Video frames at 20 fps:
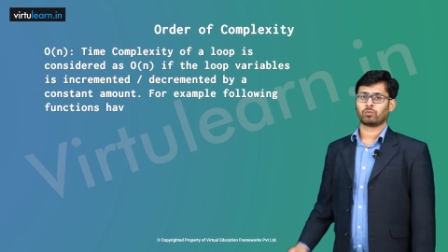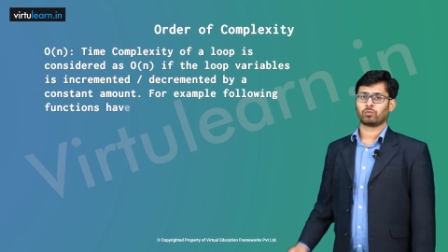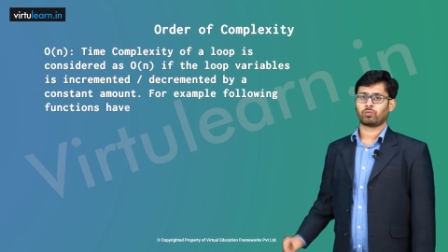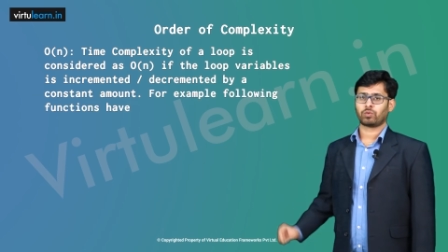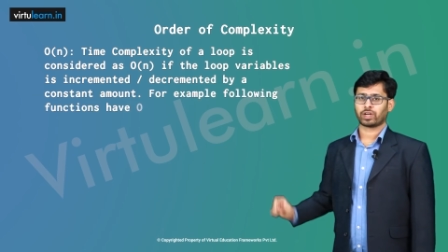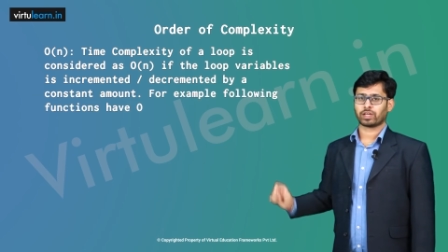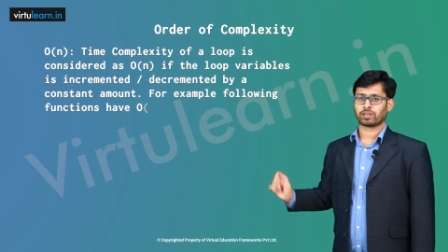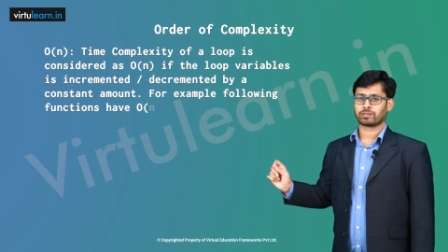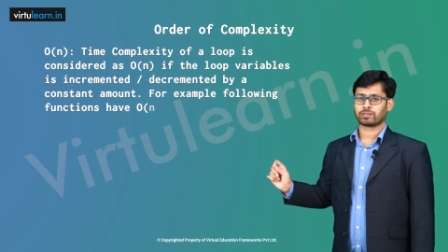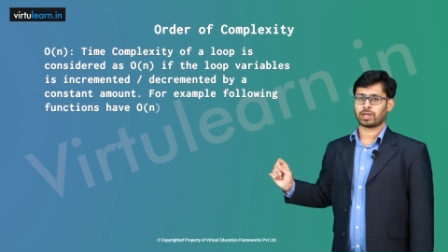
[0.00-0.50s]
For
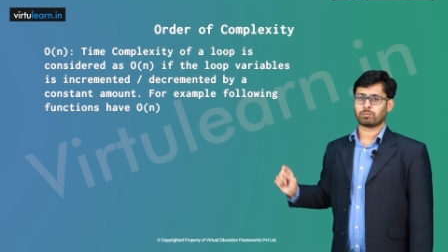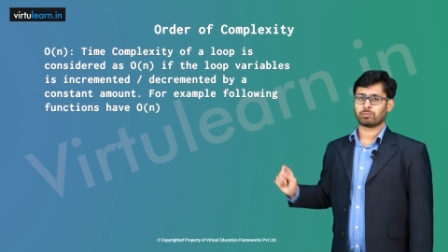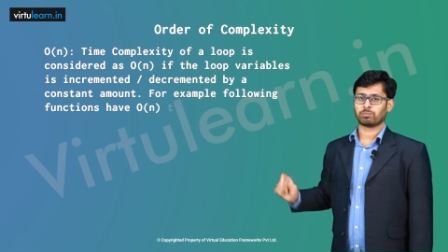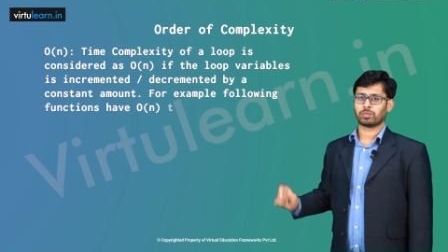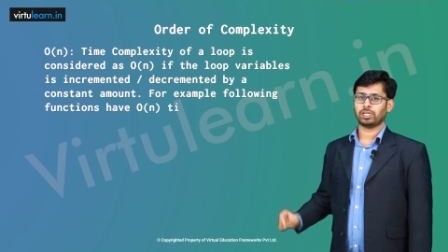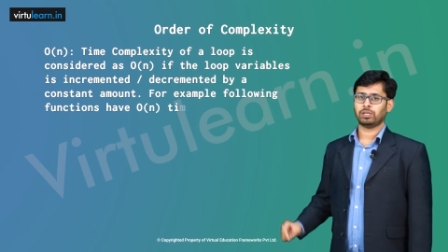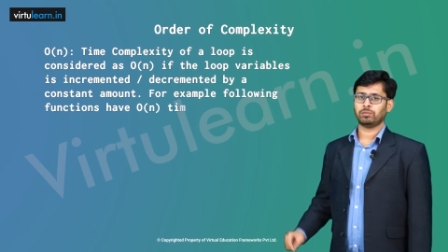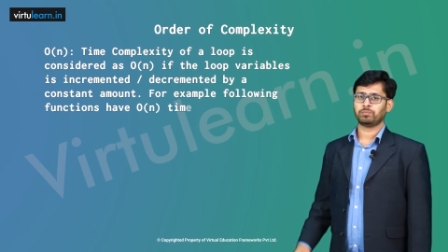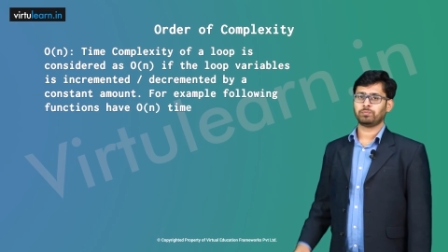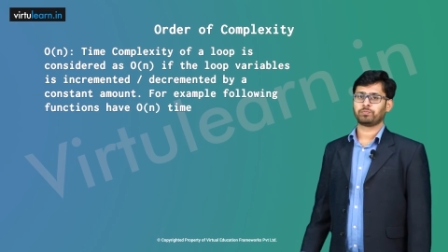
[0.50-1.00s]

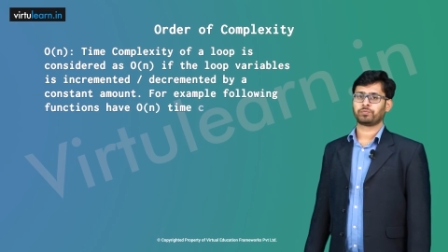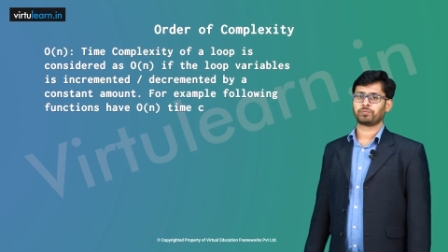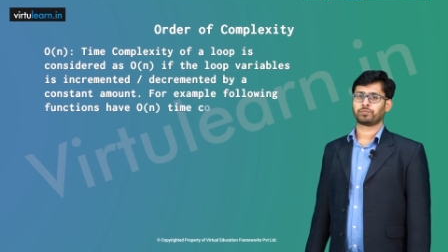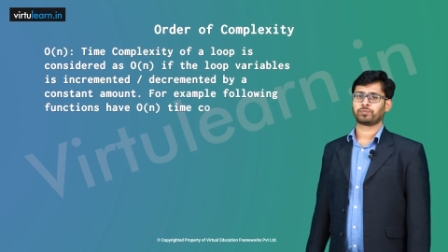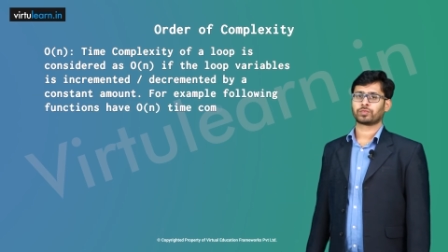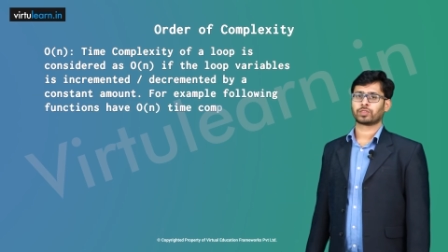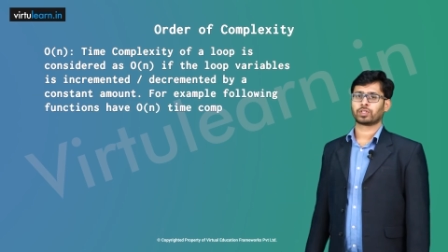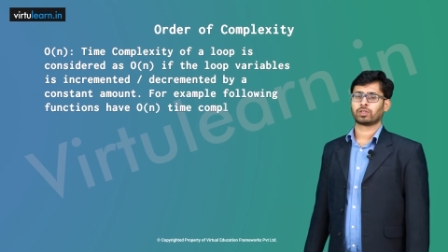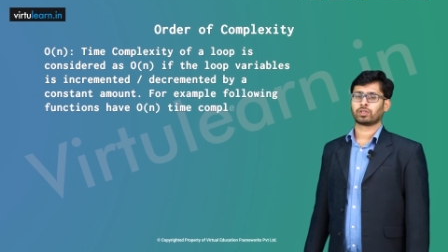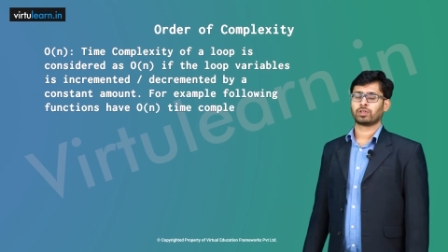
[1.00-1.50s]
example,
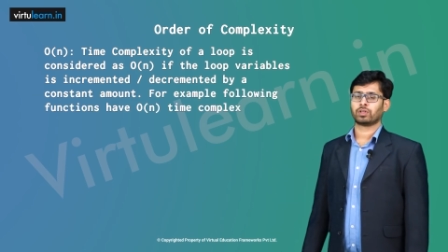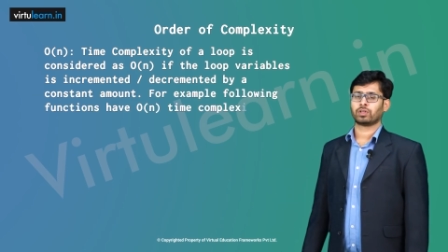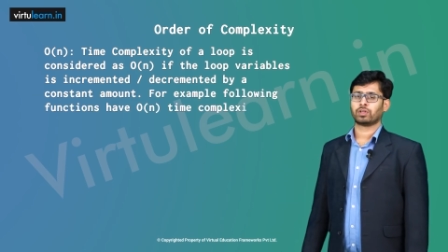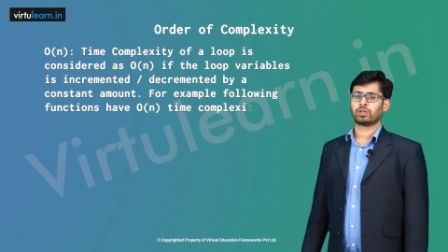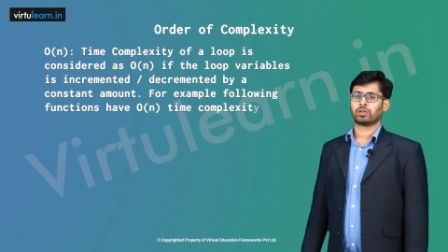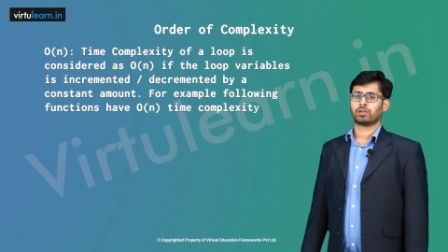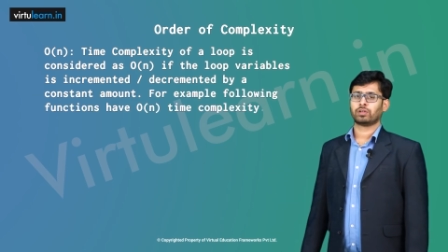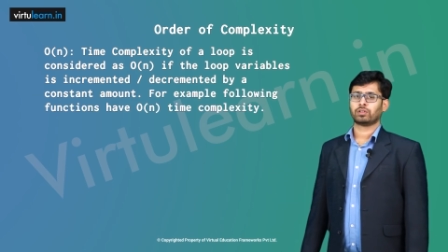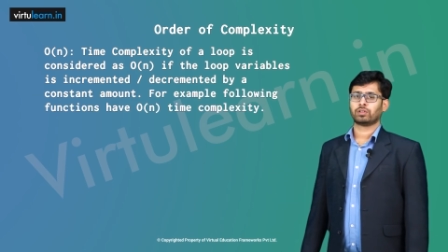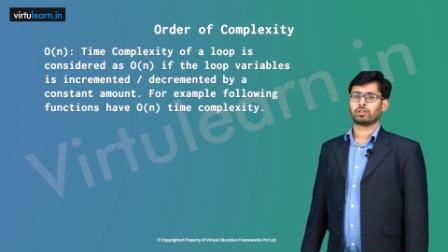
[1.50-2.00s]

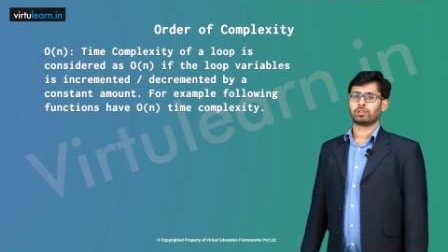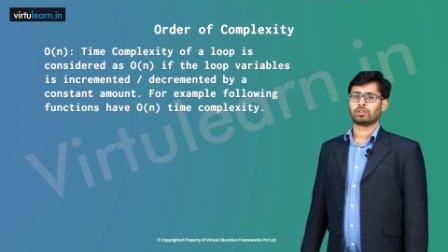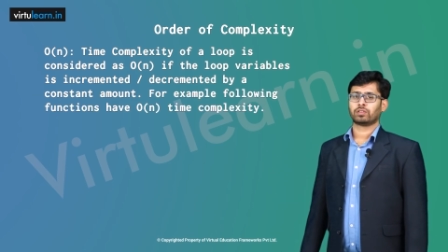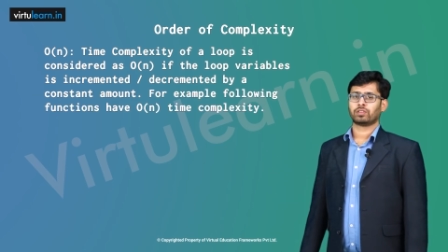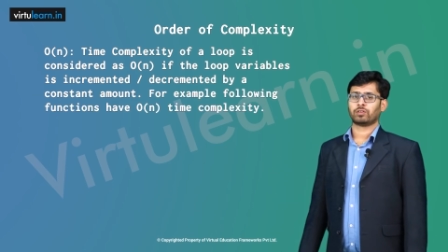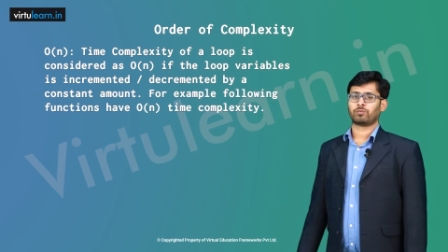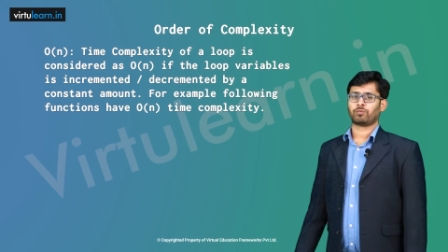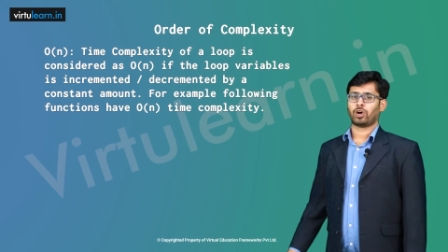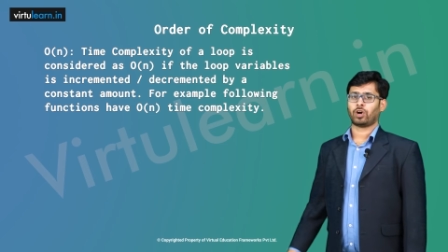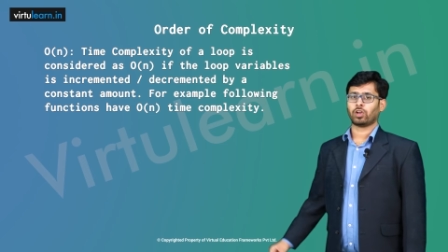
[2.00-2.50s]

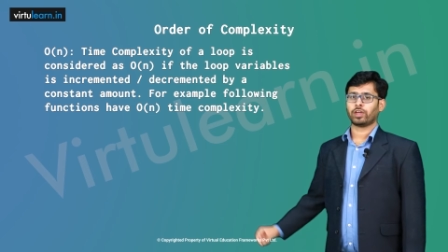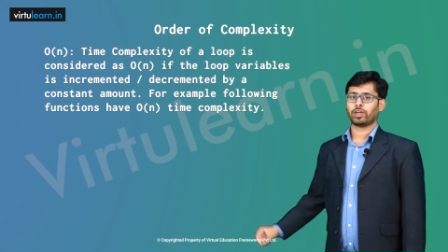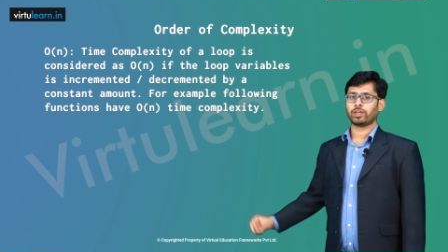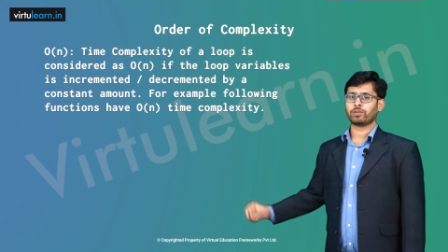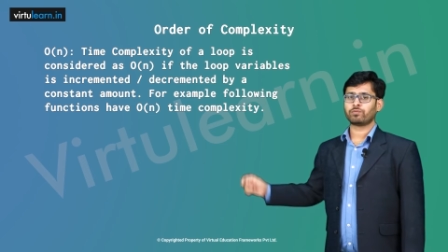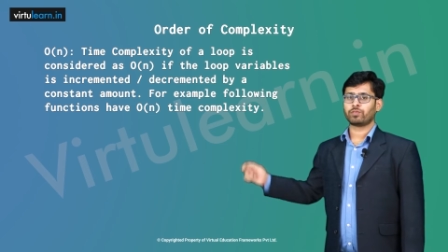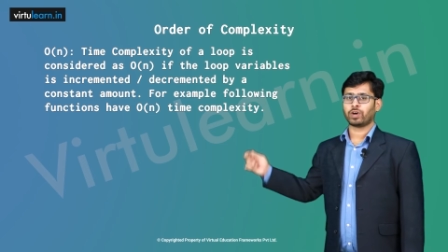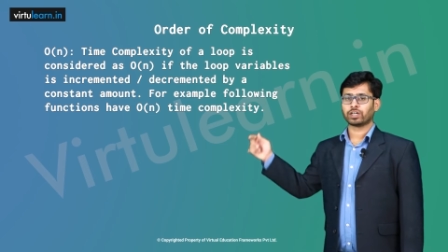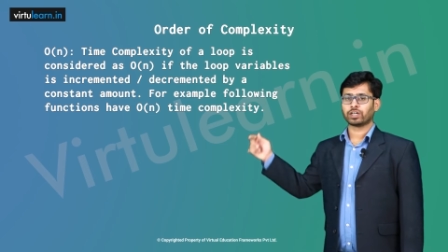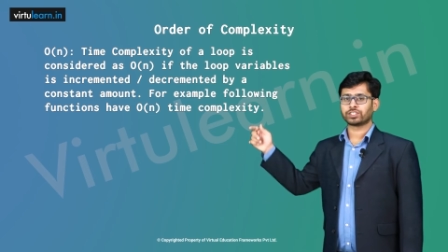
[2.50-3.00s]
the following
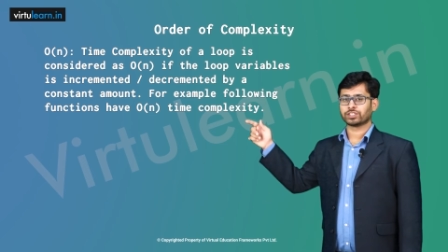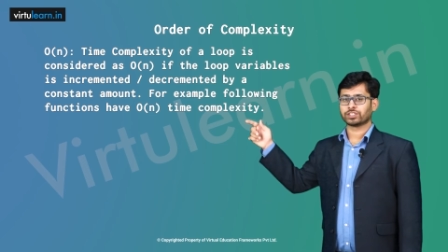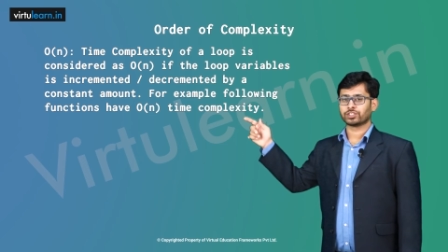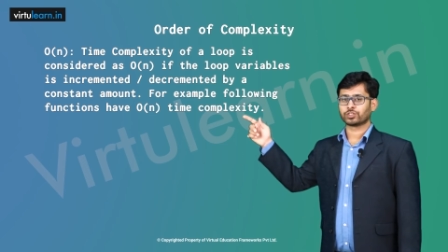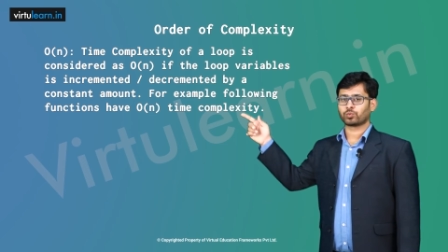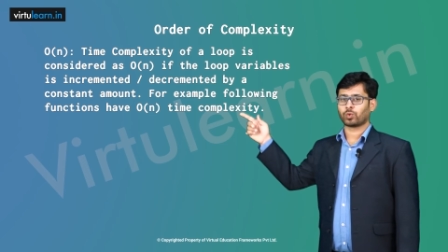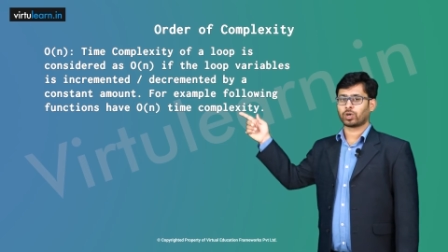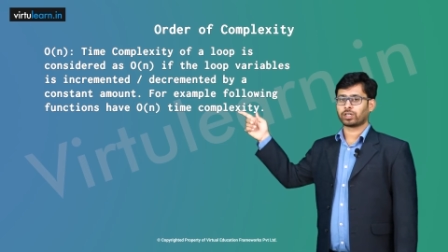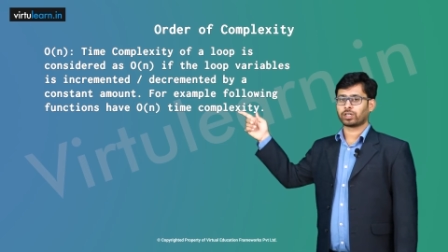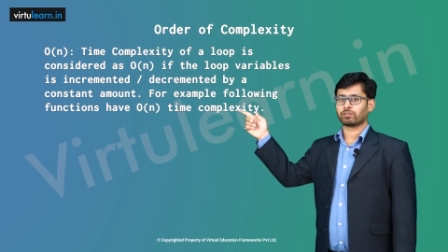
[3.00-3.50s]
functions,
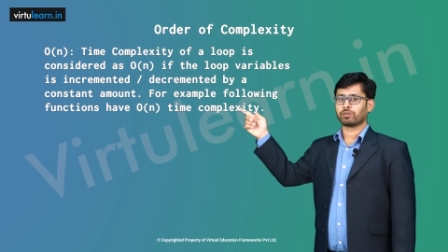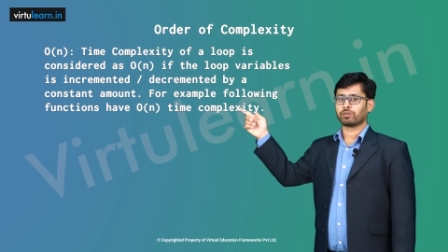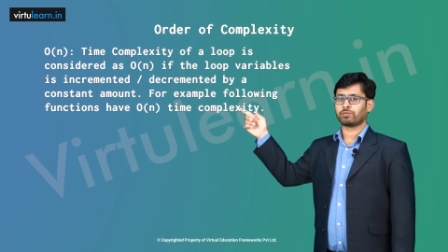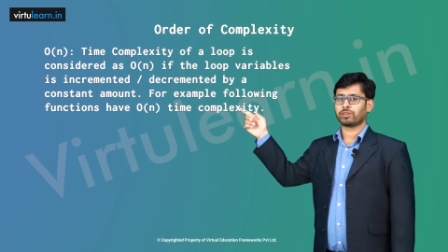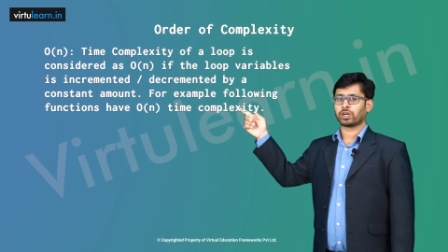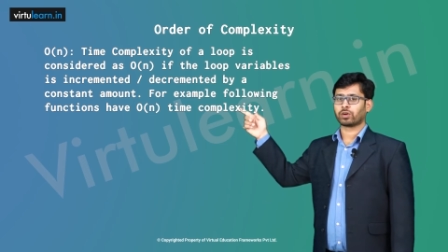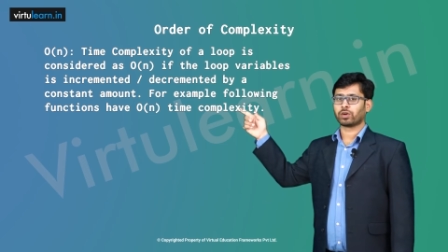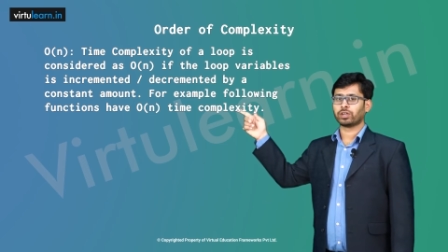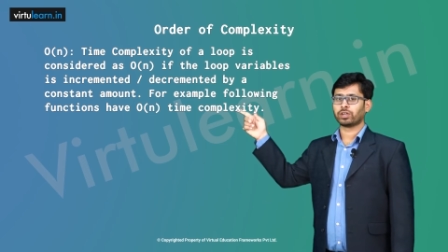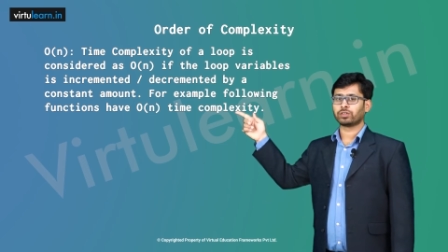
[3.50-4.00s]
whatever we are
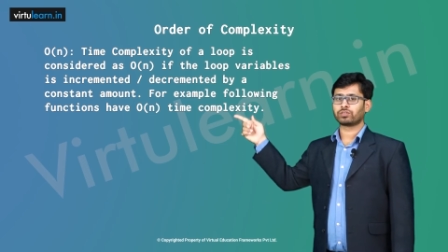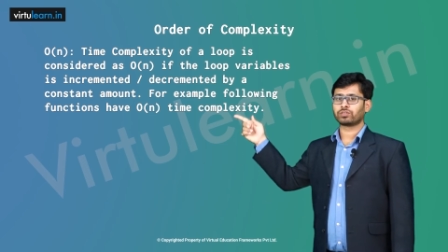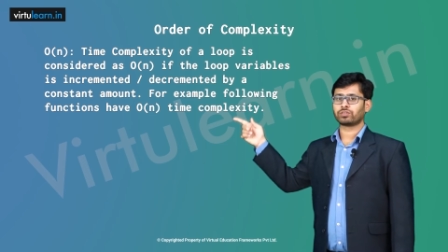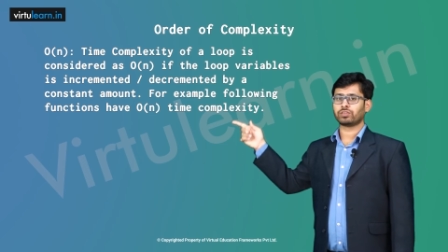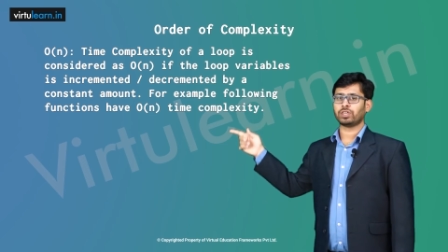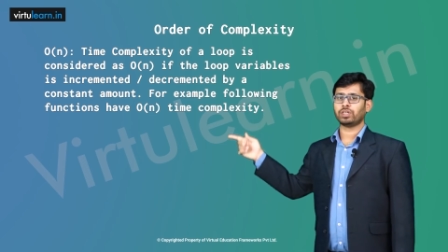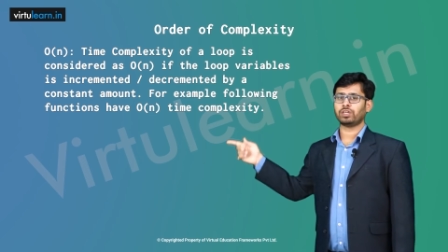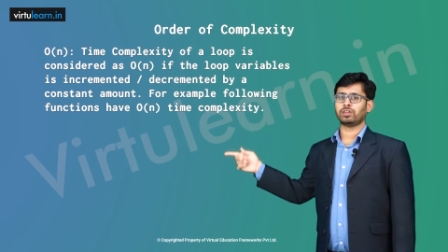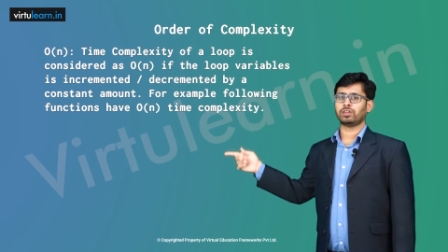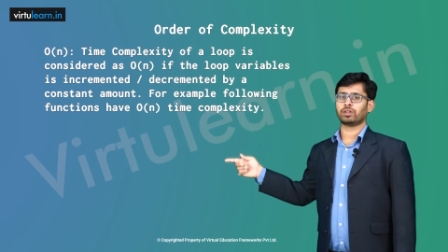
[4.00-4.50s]
going to
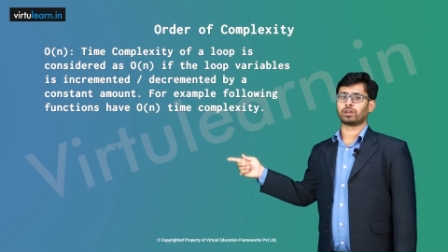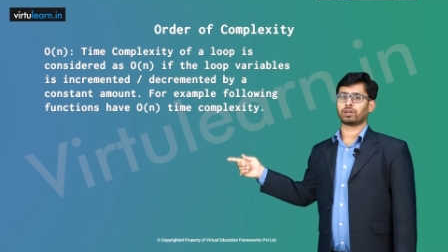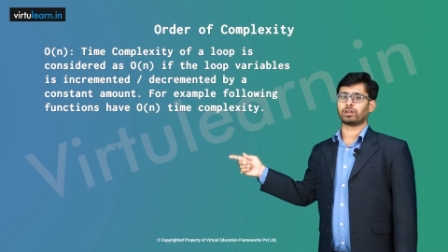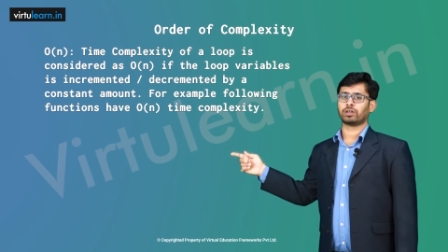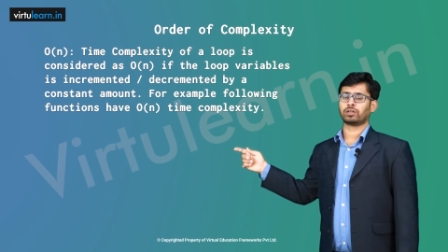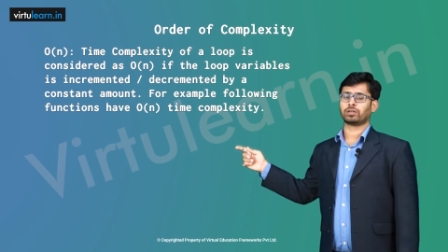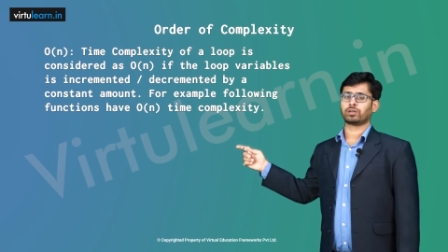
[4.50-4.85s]
see here,